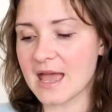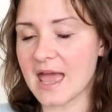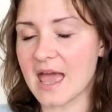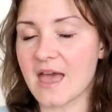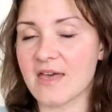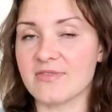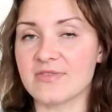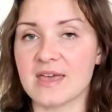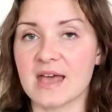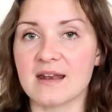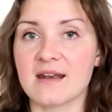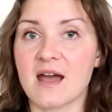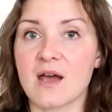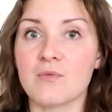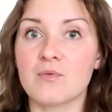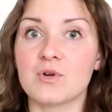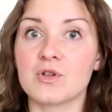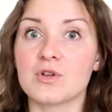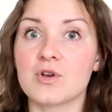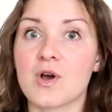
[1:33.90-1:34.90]
and then I
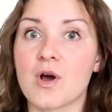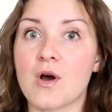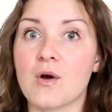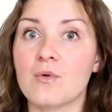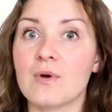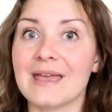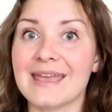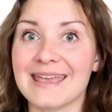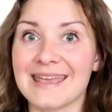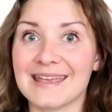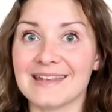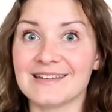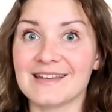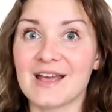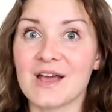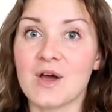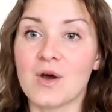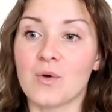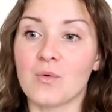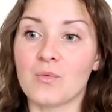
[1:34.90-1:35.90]
will go in
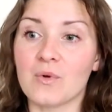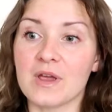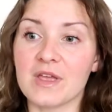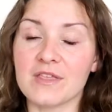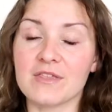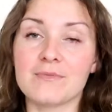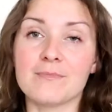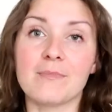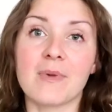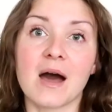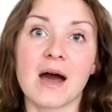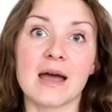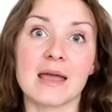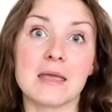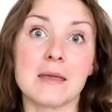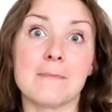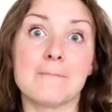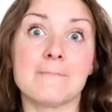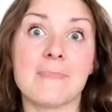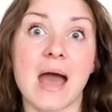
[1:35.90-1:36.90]
with
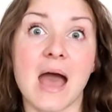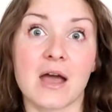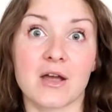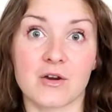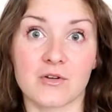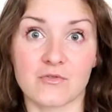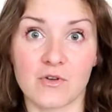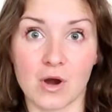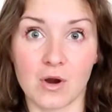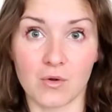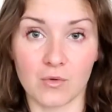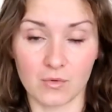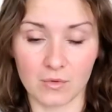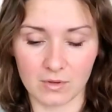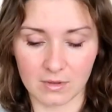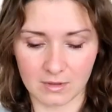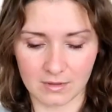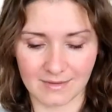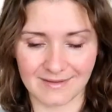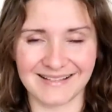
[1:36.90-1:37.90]
my macro
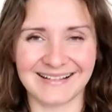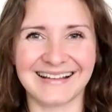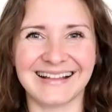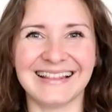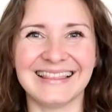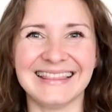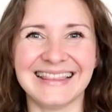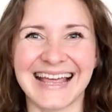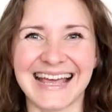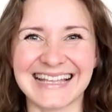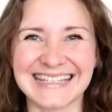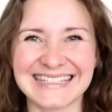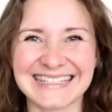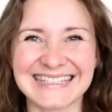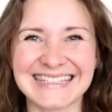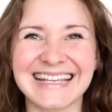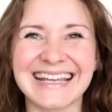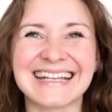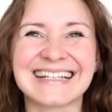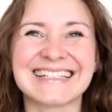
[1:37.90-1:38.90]
lens
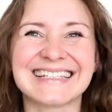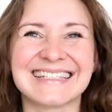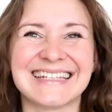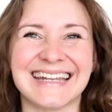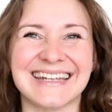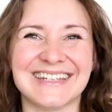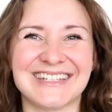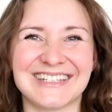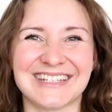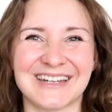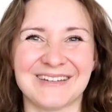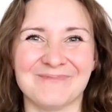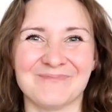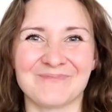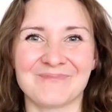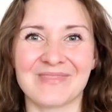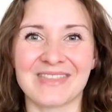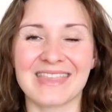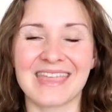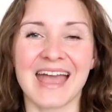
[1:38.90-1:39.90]
extension.
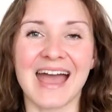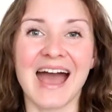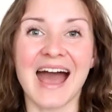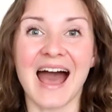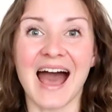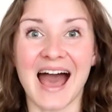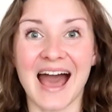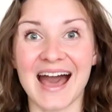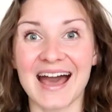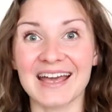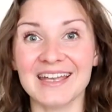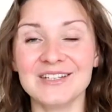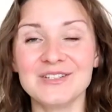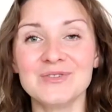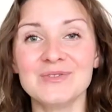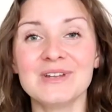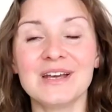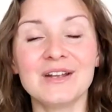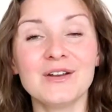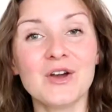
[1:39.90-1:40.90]
I
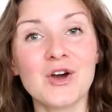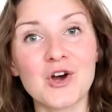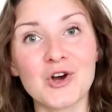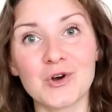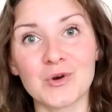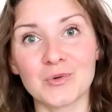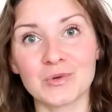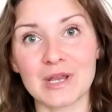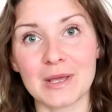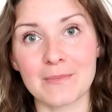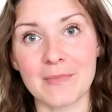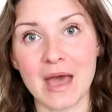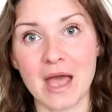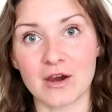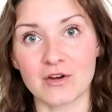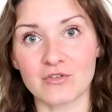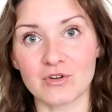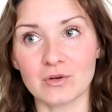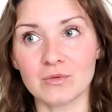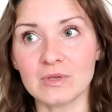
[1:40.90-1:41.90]
do not own a
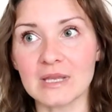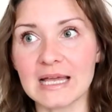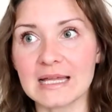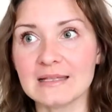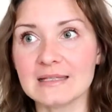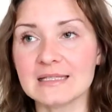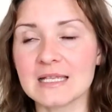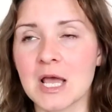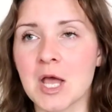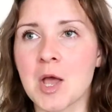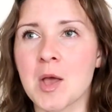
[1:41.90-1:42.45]
macro lens